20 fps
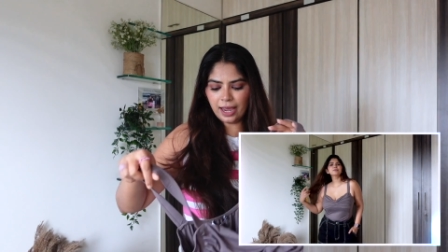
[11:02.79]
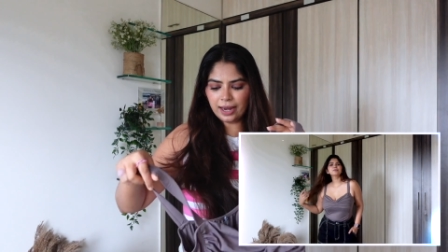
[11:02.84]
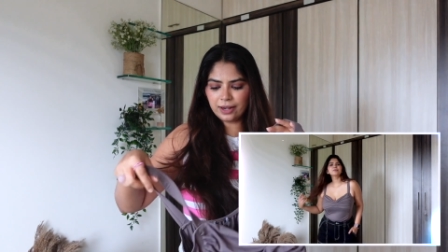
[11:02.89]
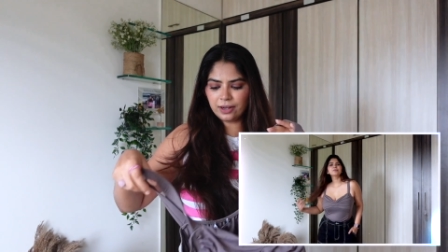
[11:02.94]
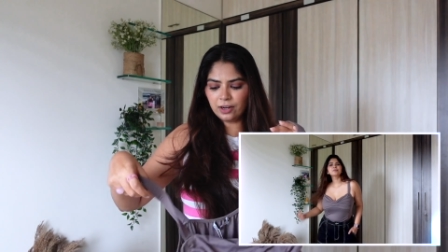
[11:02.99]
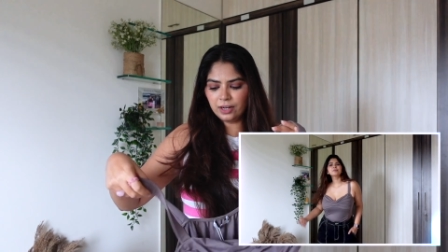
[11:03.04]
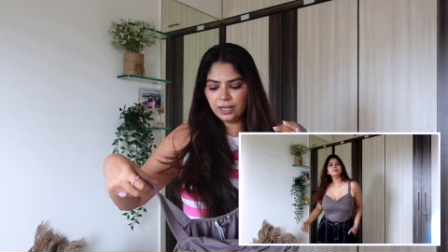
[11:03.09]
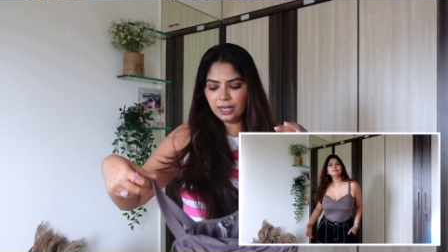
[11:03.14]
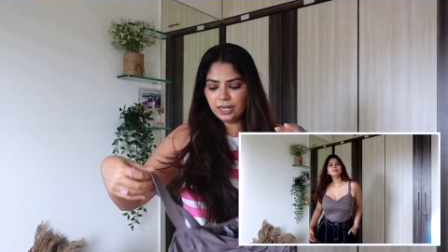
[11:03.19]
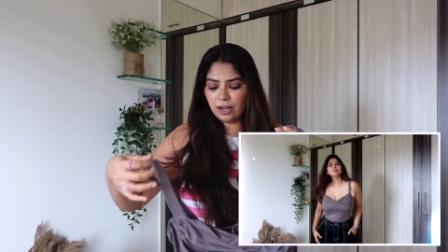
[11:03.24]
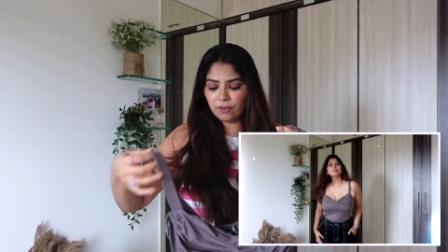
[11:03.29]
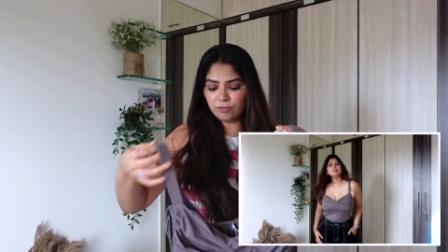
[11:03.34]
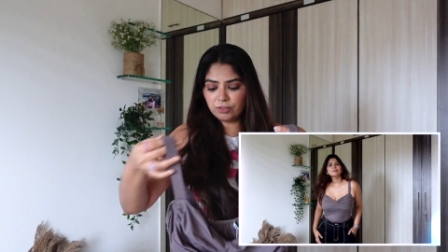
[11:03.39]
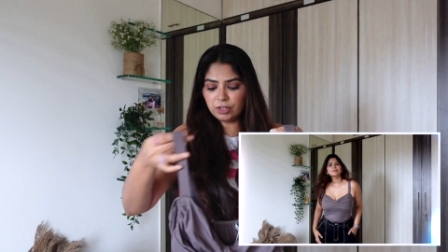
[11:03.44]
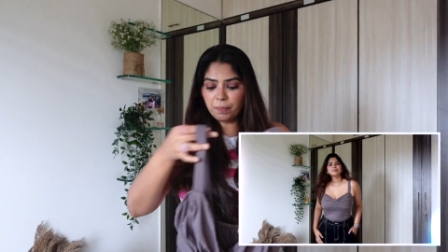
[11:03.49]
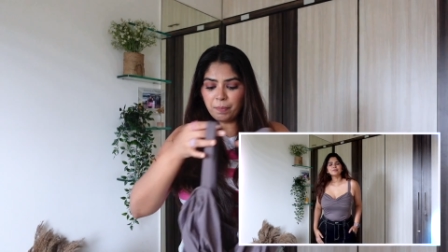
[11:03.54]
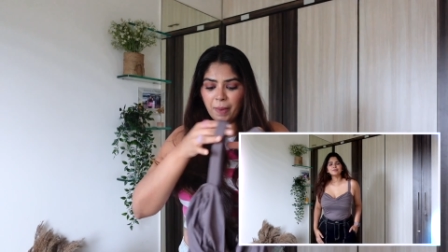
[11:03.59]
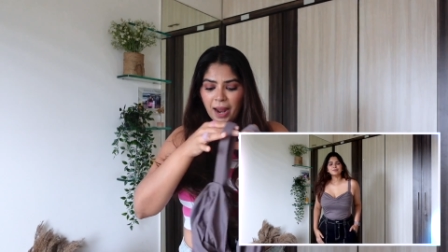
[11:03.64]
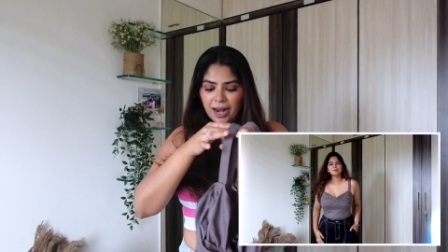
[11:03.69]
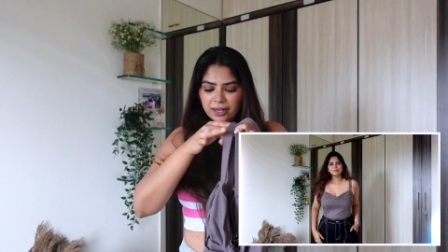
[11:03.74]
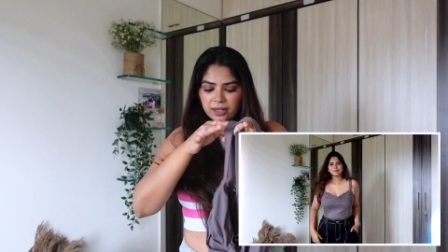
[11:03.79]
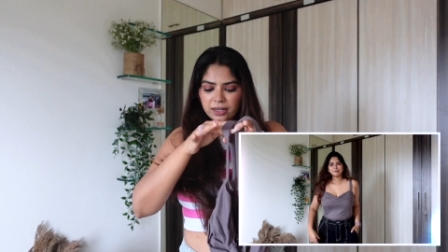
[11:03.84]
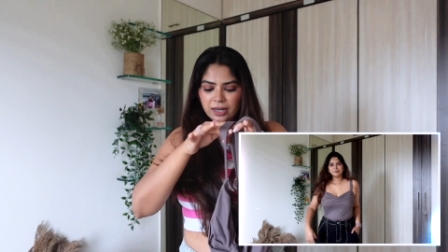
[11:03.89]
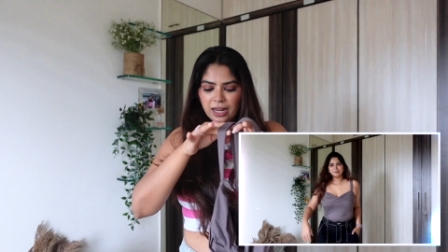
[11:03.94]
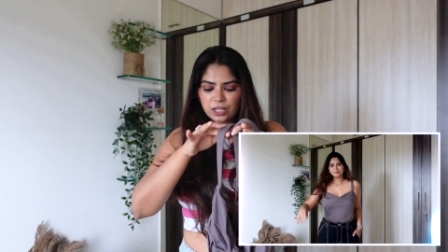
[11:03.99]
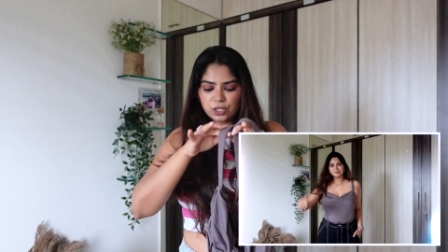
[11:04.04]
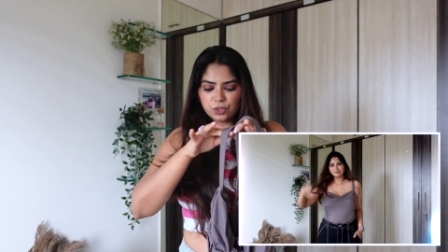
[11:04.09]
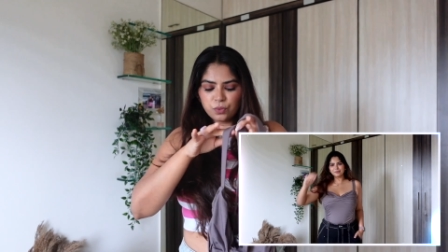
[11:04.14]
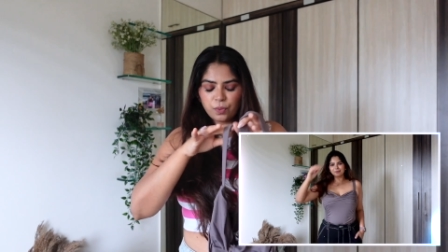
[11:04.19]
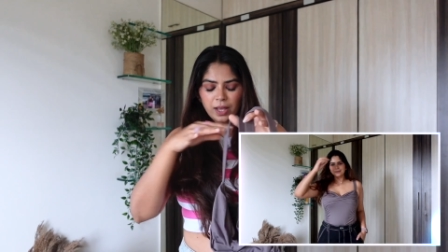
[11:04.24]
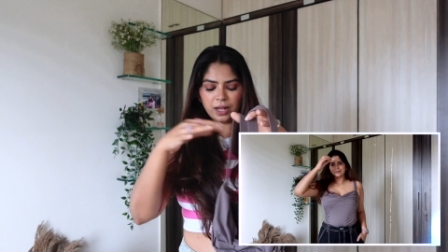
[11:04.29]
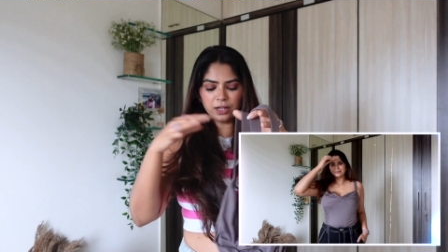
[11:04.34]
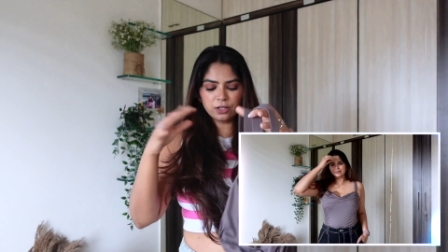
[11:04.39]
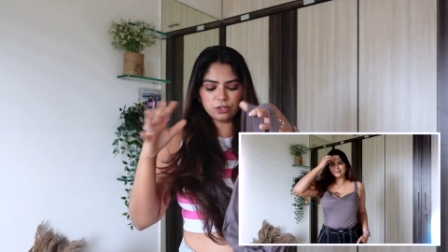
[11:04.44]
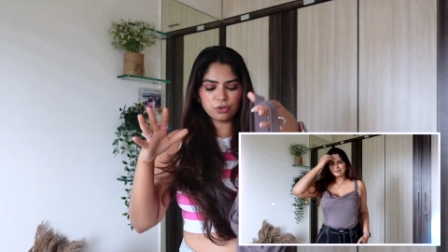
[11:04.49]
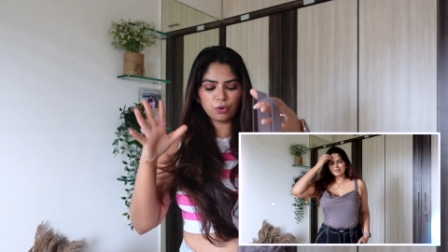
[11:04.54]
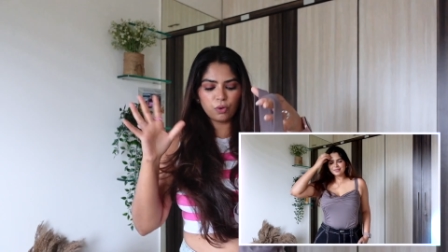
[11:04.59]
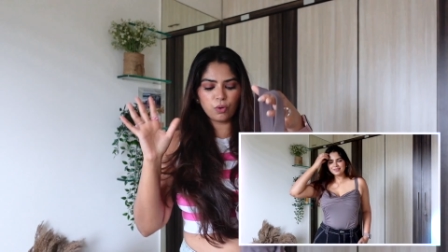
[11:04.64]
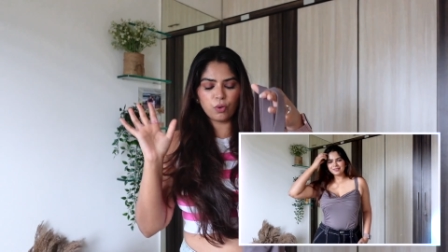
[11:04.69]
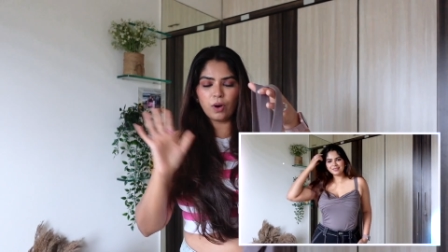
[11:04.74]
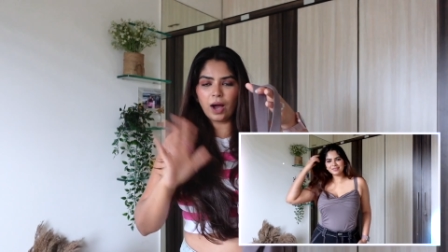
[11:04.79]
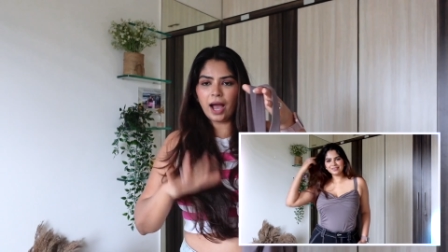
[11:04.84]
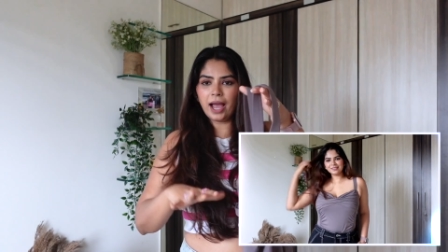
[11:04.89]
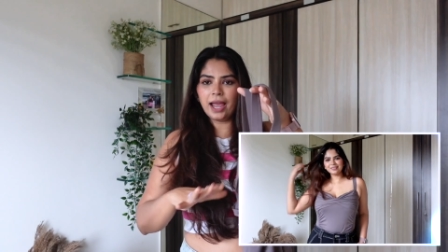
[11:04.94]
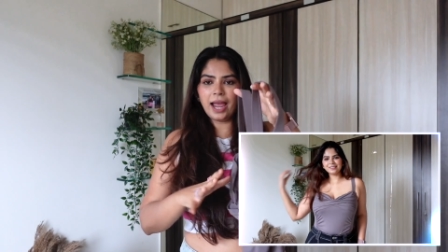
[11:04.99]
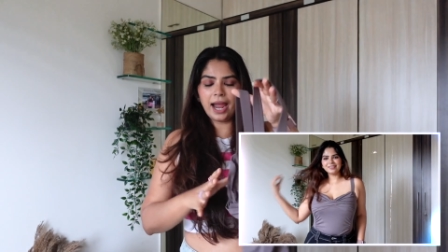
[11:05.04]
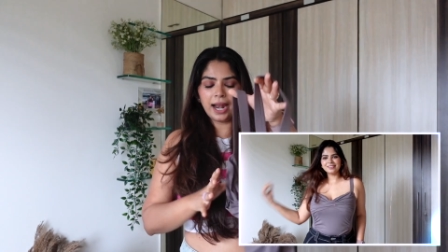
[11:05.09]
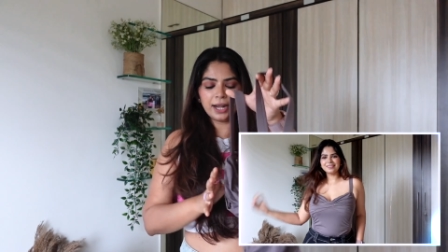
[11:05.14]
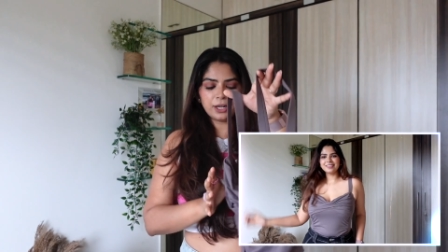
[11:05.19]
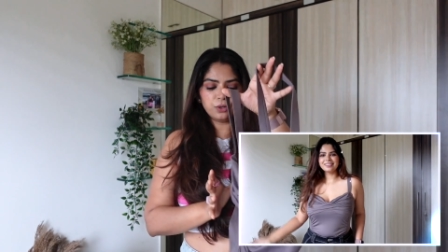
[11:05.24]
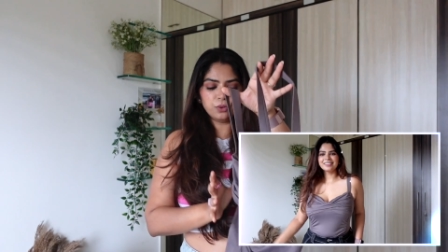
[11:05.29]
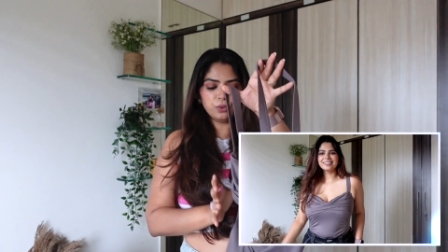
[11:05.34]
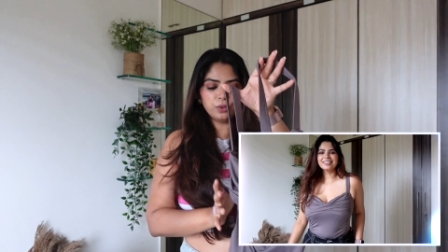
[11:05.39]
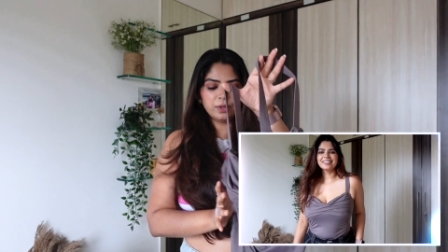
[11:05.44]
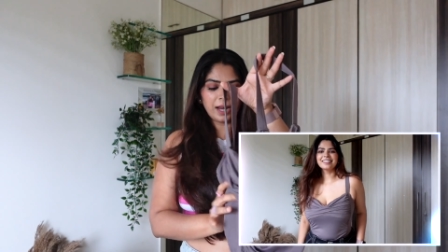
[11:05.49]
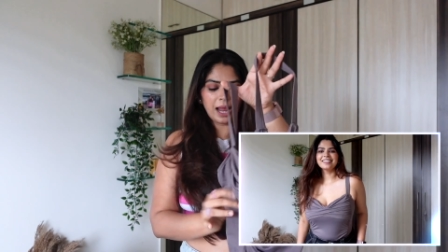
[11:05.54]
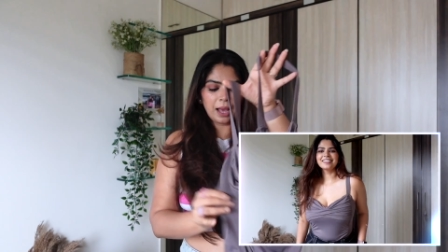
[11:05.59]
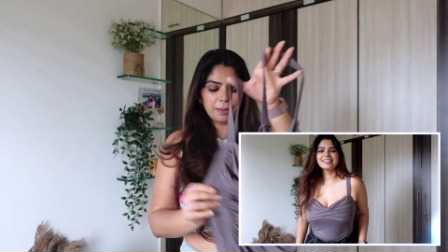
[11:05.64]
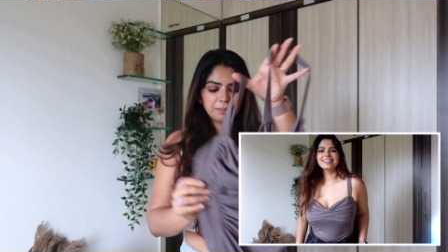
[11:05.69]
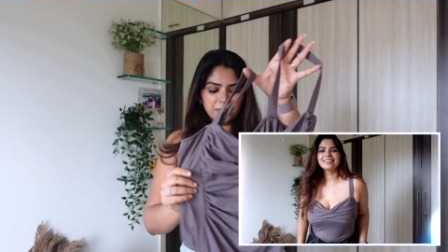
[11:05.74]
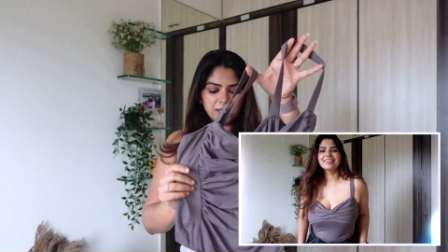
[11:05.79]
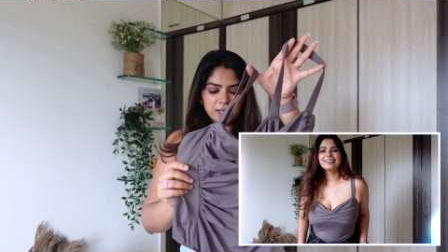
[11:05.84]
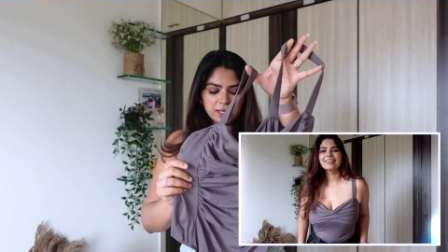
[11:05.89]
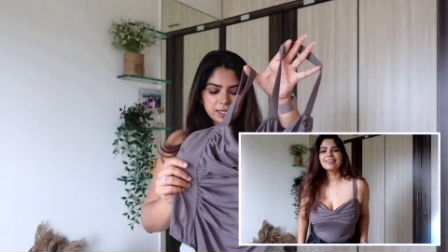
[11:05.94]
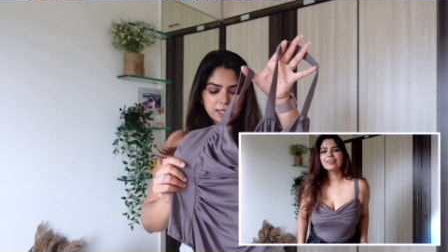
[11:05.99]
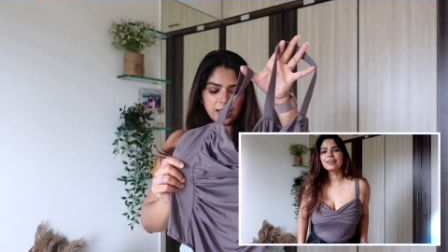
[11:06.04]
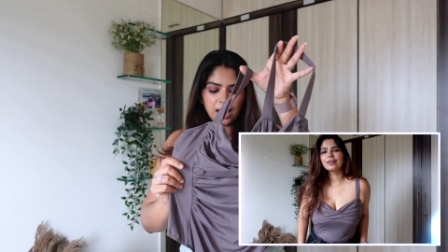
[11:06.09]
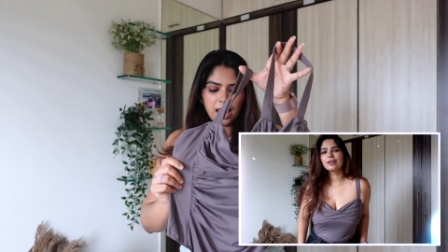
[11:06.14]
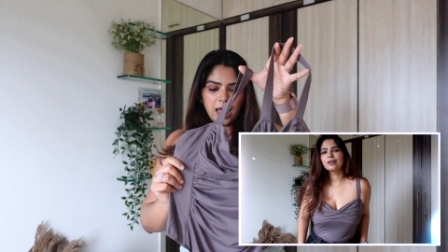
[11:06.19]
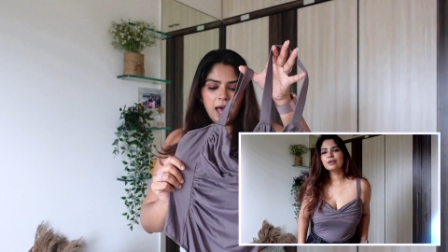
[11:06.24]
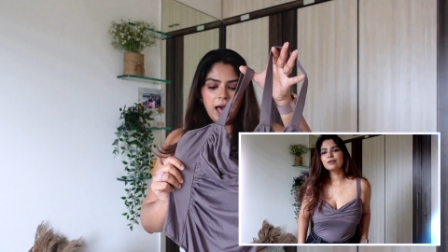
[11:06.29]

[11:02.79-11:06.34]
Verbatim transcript: I really love the pattern as well, so I had to grab this.